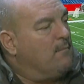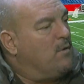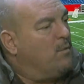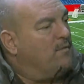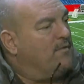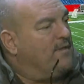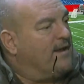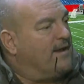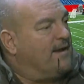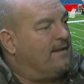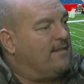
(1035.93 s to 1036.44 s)
but
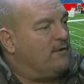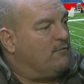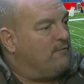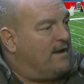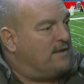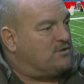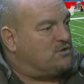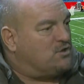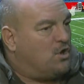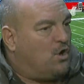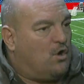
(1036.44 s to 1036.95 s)
when they get in the
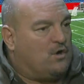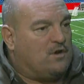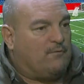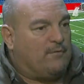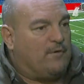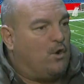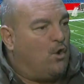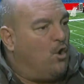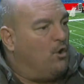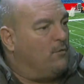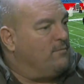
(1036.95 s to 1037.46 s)
red zone, if
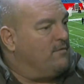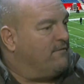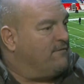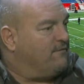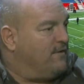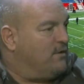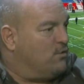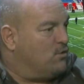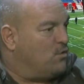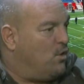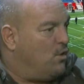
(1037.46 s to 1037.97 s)
we hold them to
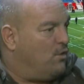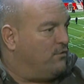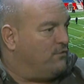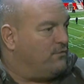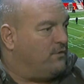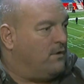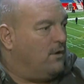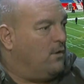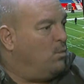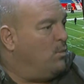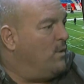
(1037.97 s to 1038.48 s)
field
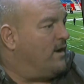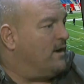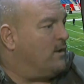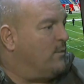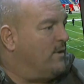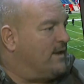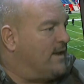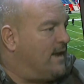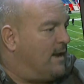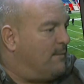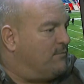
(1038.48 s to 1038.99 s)
goals, we're going to
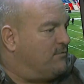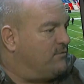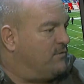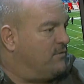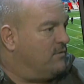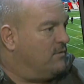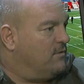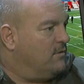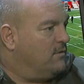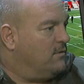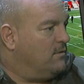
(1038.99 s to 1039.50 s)
win games.
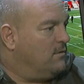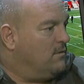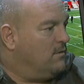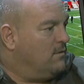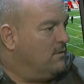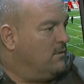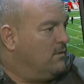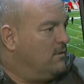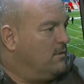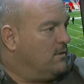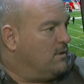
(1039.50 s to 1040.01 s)

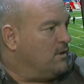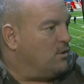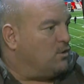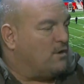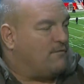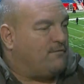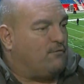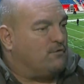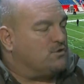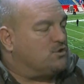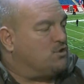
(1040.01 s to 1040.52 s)
You
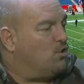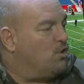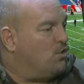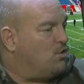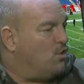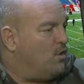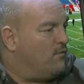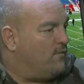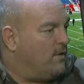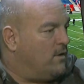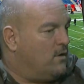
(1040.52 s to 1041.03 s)
look for a
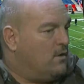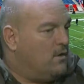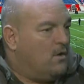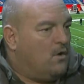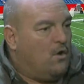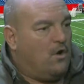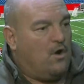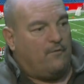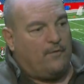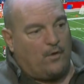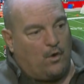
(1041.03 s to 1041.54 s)
turnover,
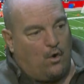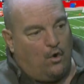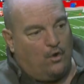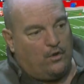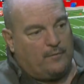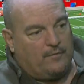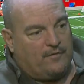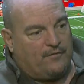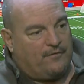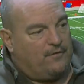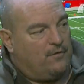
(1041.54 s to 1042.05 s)
or if we hold
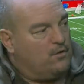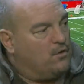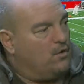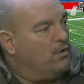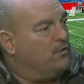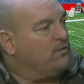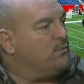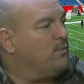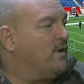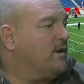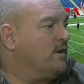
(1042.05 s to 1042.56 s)
them to field
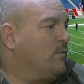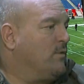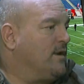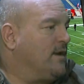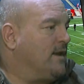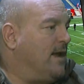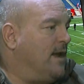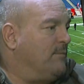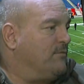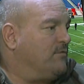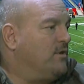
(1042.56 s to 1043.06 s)
goals, we're going to win
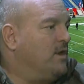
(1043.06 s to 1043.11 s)
games.